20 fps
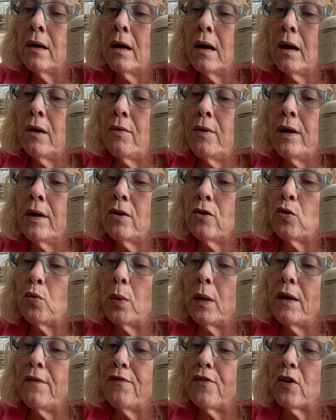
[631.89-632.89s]
and Real
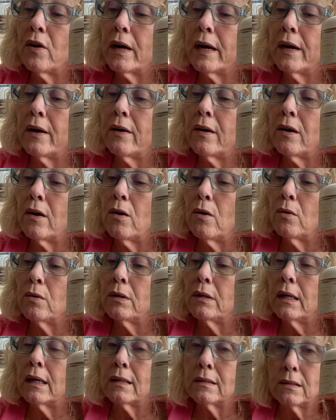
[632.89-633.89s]
24 karat gold
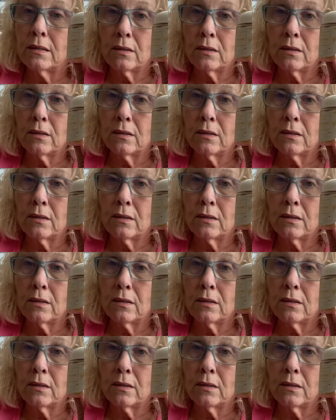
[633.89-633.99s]
dust.